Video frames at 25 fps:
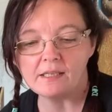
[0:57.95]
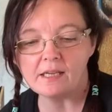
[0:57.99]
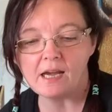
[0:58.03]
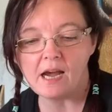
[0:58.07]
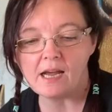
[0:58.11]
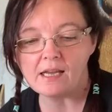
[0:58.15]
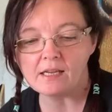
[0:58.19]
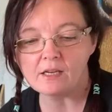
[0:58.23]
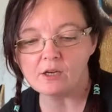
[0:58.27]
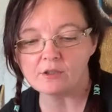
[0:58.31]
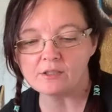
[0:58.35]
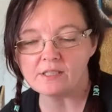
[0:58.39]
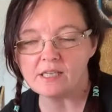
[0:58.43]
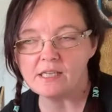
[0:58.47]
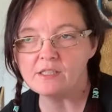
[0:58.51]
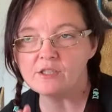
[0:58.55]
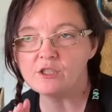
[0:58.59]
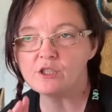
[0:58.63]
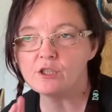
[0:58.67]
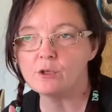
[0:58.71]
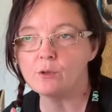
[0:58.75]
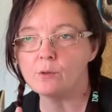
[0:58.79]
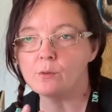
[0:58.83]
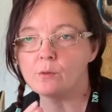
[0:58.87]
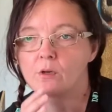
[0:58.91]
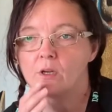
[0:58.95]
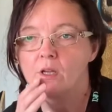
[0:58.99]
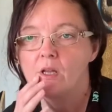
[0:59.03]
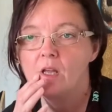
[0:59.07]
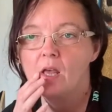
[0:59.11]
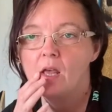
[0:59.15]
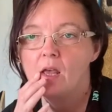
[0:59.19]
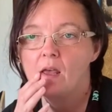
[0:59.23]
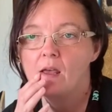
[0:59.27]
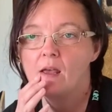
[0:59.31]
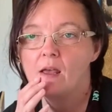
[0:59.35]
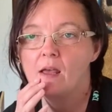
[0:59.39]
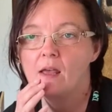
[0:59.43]
I got into
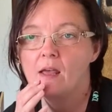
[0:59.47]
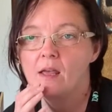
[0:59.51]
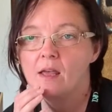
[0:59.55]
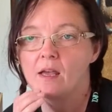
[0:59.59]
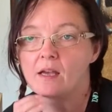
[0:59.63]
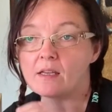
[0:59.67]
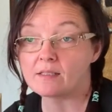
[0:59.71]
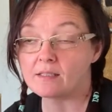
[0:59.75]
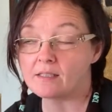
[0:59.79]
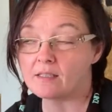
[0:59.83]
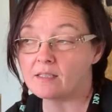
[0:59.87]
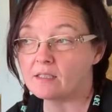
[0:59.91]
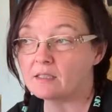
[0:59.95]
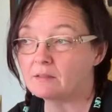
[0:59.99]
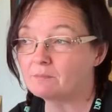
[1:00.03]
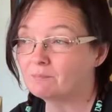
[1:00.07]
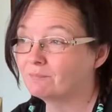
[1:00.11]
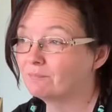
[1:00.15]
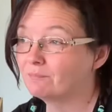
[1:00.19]
as a